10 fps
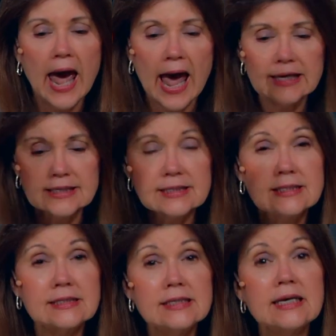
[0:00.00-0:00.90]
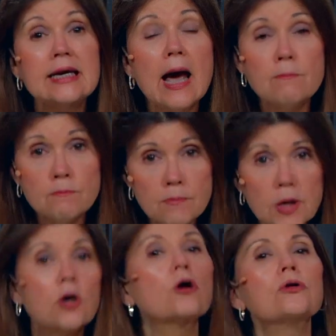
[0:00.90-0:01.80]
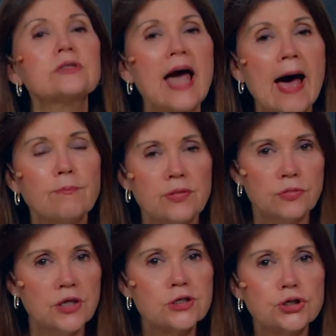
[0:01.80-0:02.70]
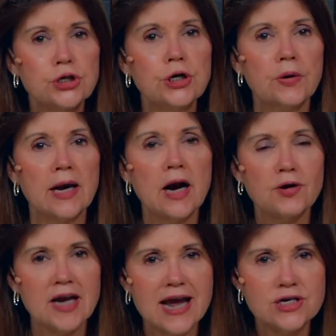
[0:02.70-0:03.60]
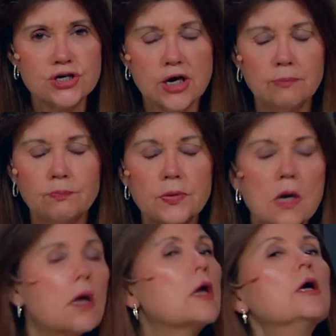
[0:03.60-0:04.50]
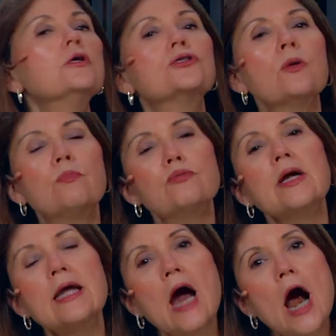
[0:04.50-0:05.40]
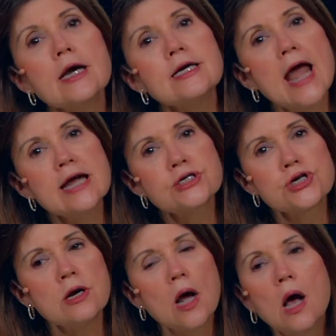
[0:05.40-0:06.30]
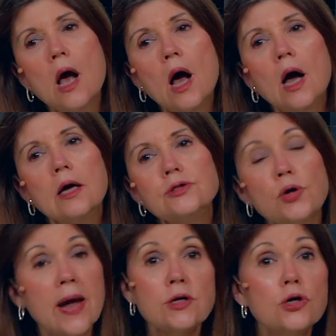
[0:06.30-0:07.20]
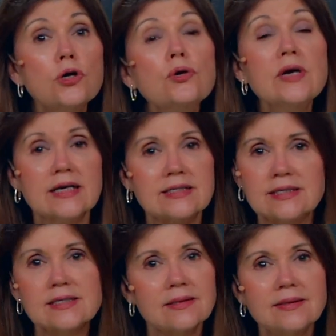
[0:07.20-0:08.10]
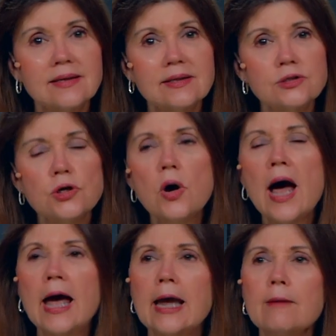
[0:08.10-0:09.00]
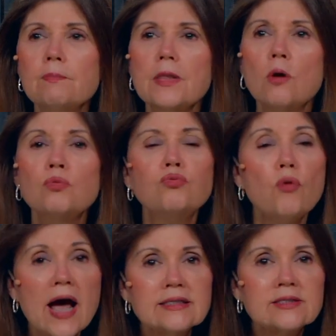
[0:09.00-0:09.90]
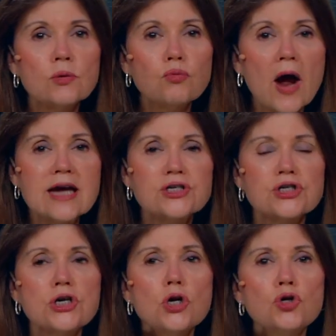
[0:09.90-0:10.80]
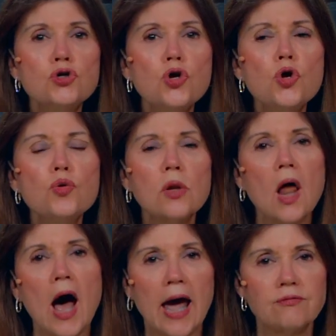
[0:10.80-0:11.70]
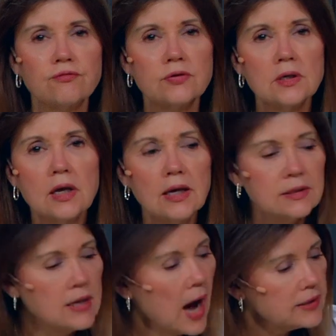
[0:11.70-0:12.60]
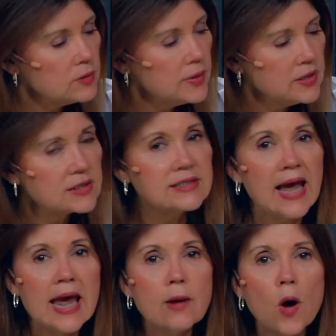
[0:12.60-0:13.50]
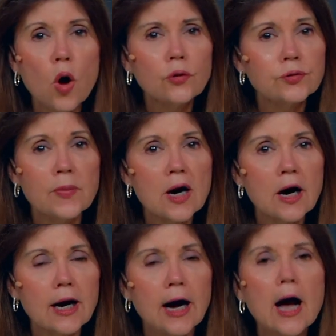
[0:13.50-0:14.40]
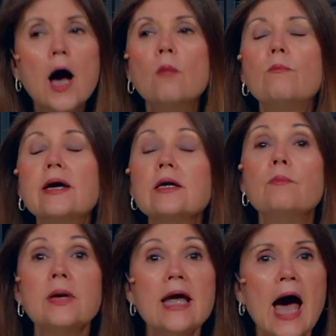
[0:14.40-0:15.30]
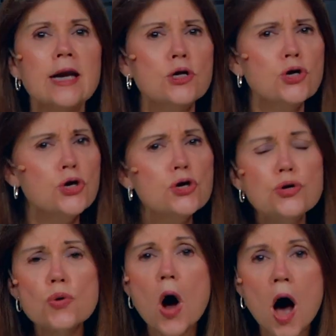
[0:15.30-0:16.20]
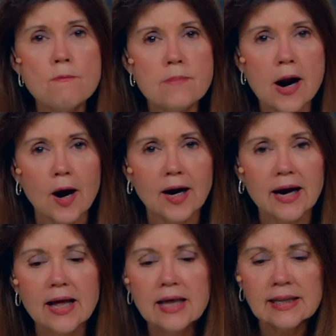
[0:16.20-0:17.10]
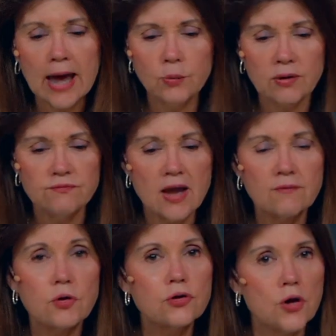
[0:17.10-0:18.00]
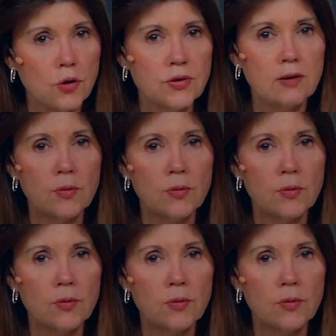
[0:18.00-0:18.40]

and to see miracles happen this year in our nation, to bring our nation to a newness, to a resurrection new life. Not to be the same old America, but to be a new America like we've never known it